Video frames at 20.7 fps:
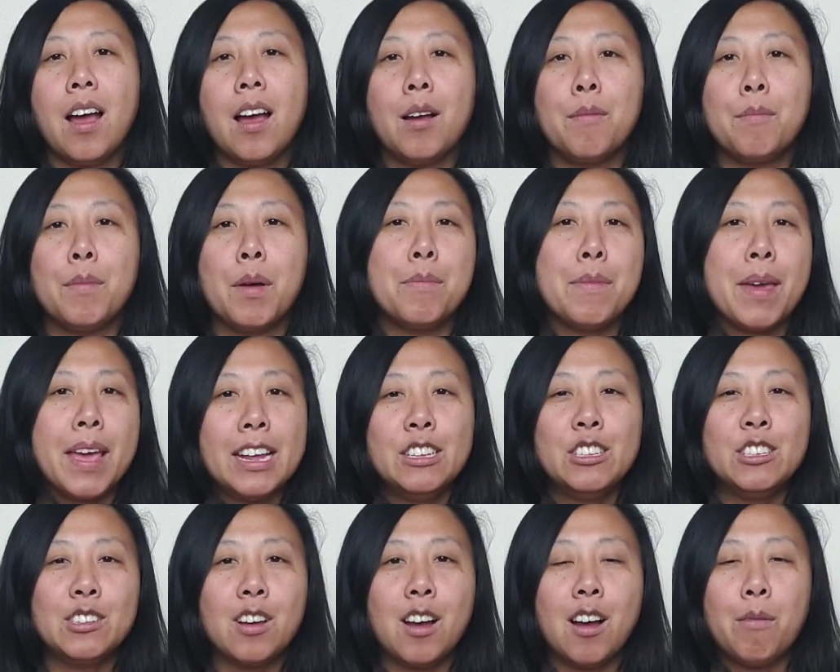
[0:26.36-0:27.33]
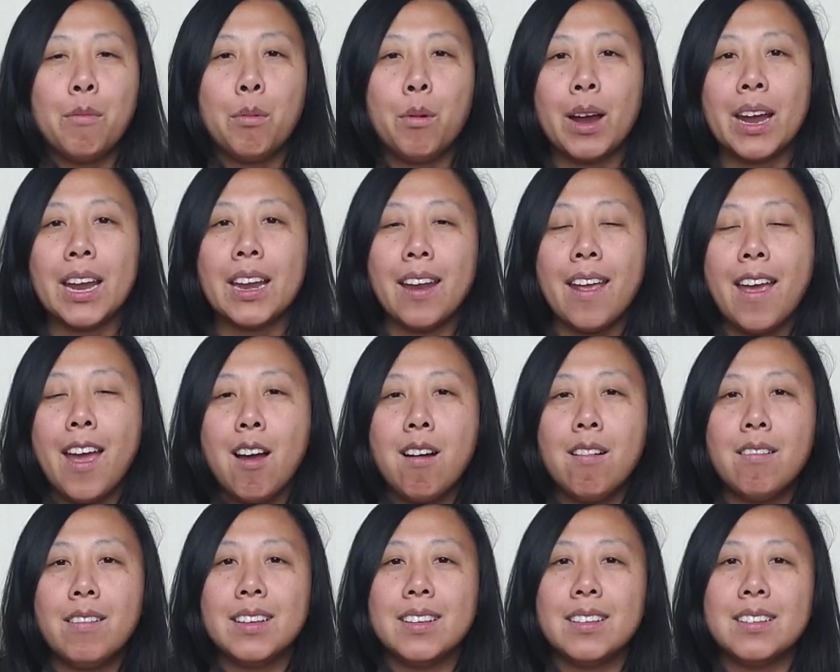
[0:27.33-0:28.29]
Uh, my main job right
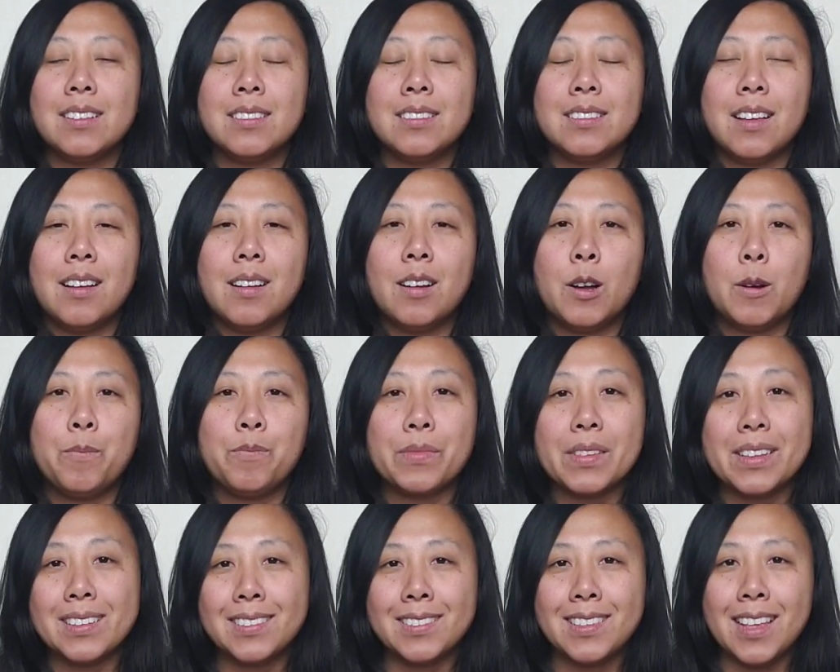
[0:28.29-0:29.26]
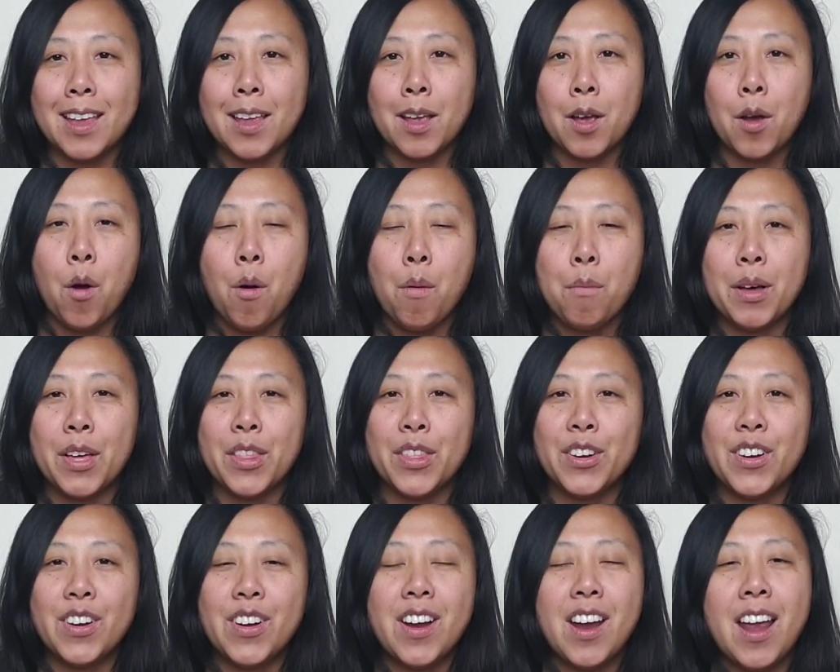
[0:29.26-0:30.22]
now is um, a stay-at-home
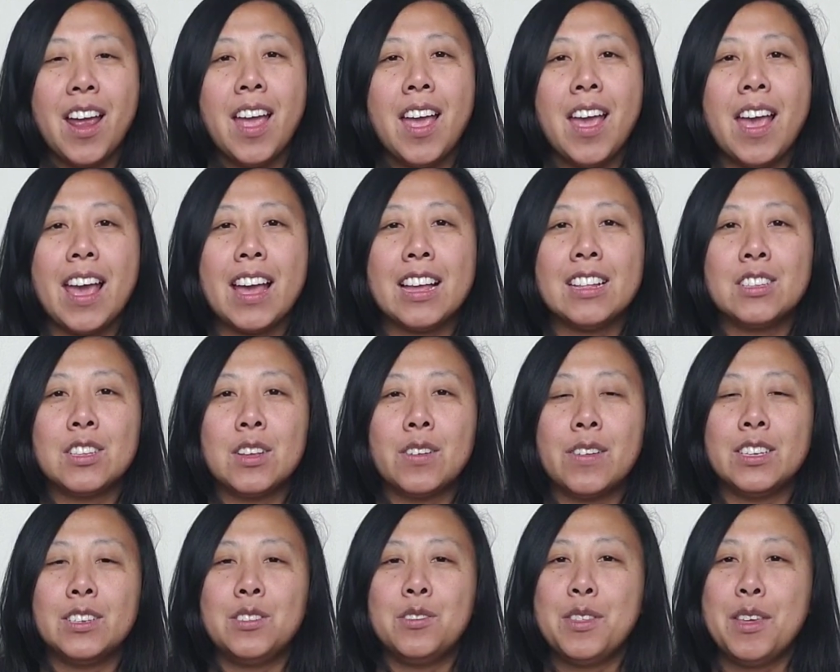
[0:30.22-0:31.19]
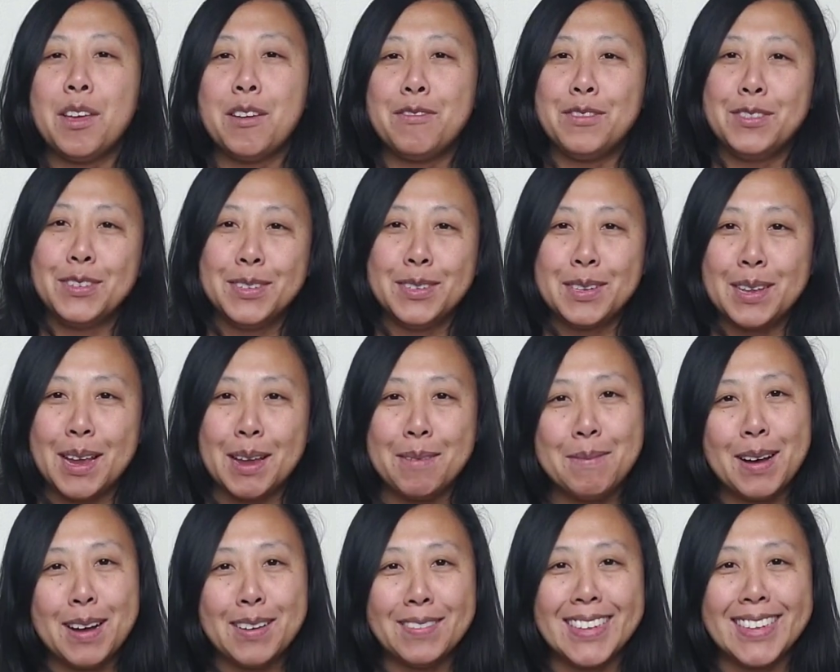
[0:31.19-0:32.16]
mother, and so I do that full
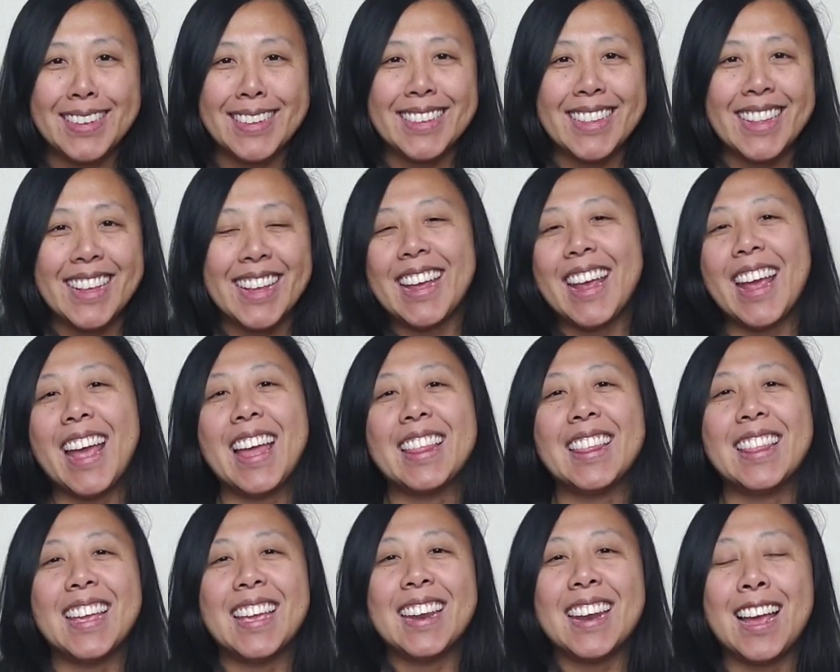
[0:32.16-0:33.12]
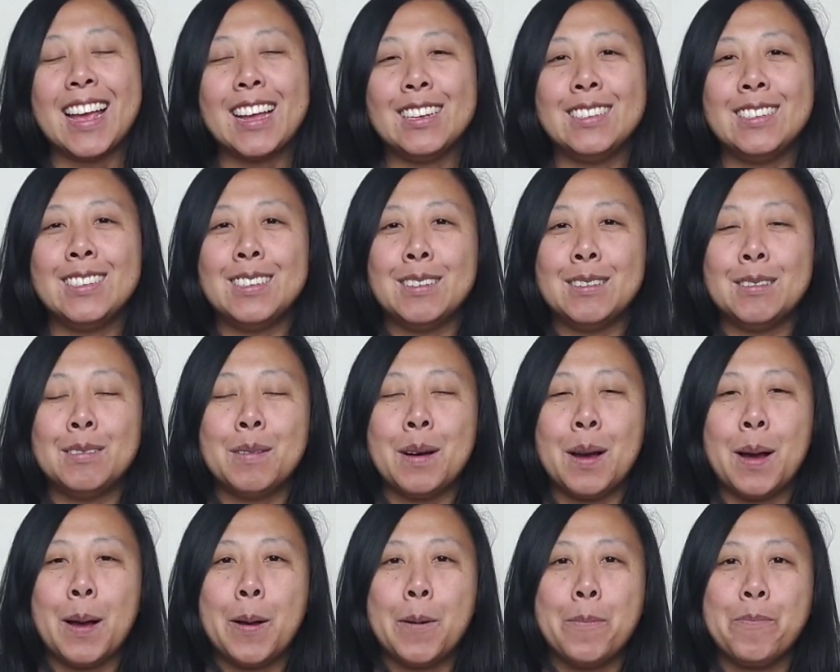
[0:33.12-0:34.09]
time, obviously. And then I
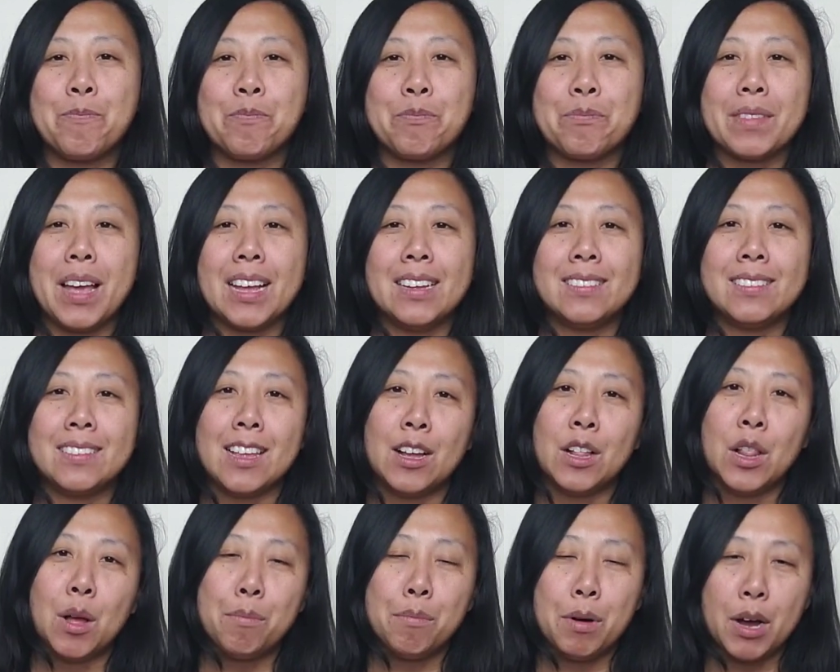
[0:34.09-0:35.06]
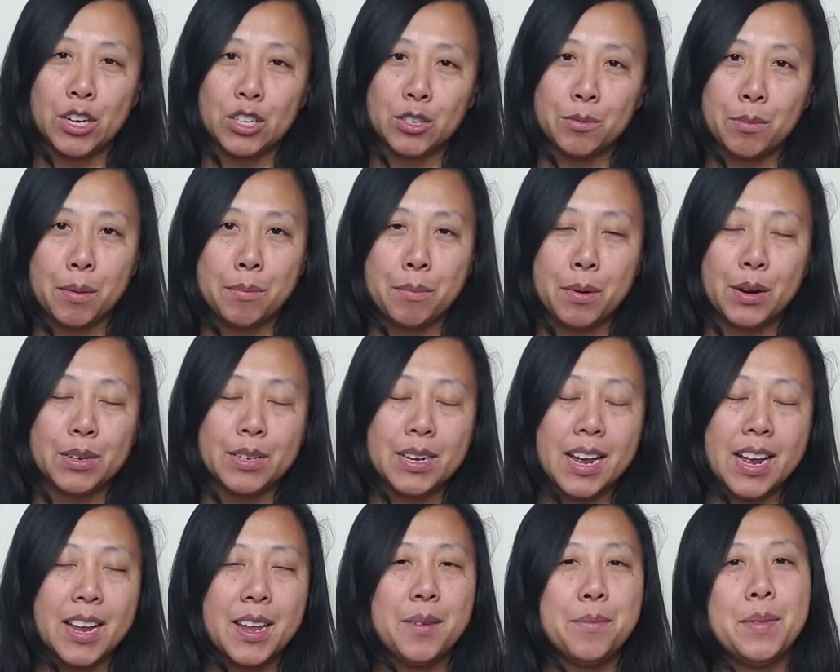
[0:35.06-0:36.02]
do um, I sell on Poshmark part
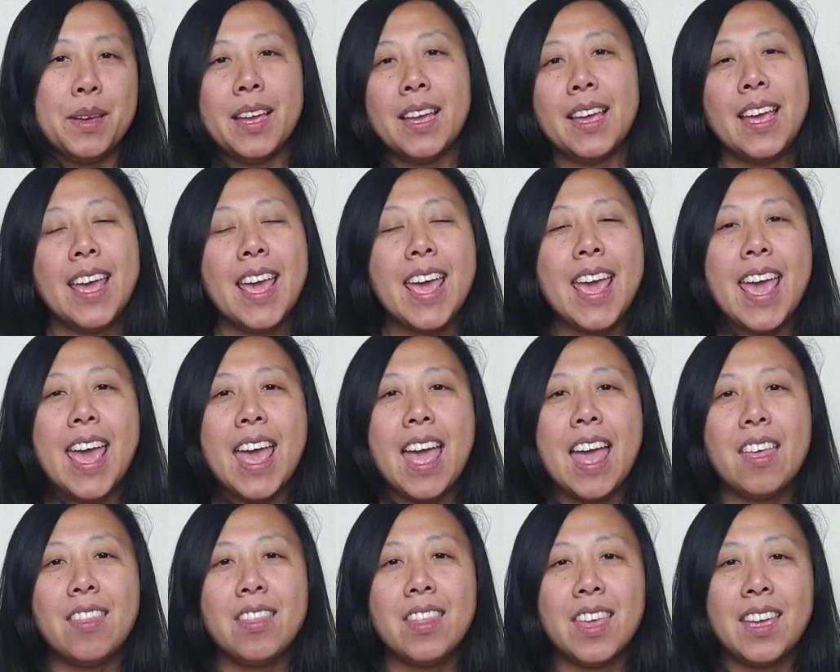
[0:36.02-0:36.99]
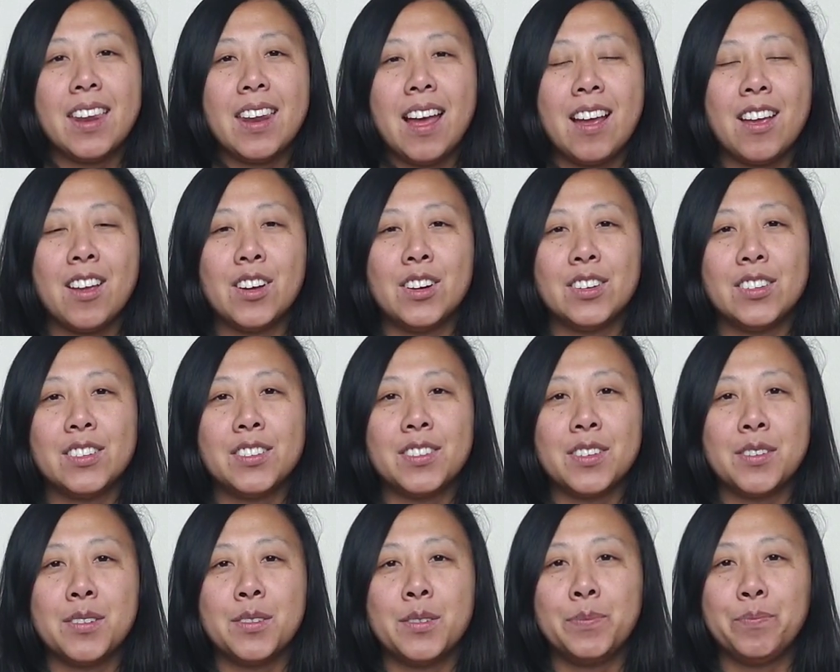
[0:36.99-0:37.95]
time, and then I
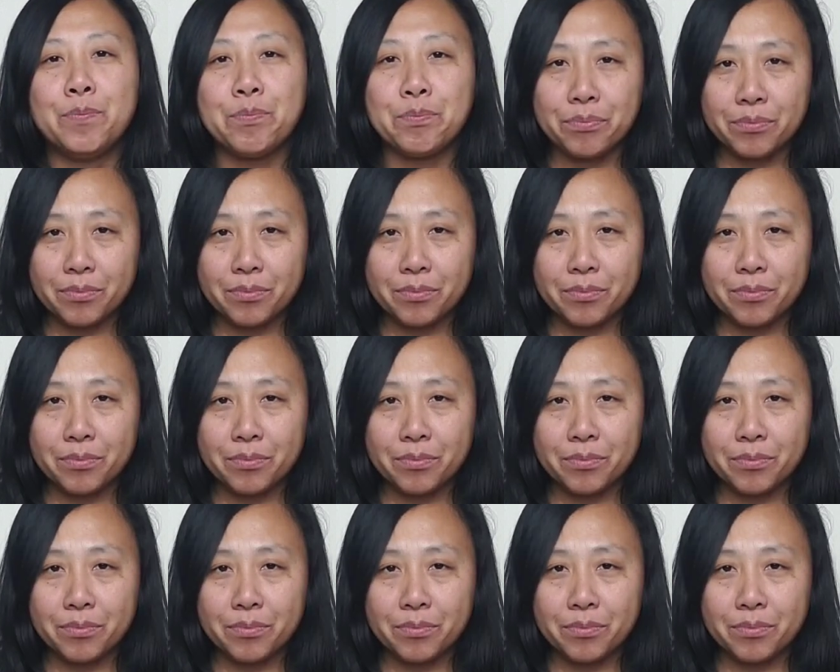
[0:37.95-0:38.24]
also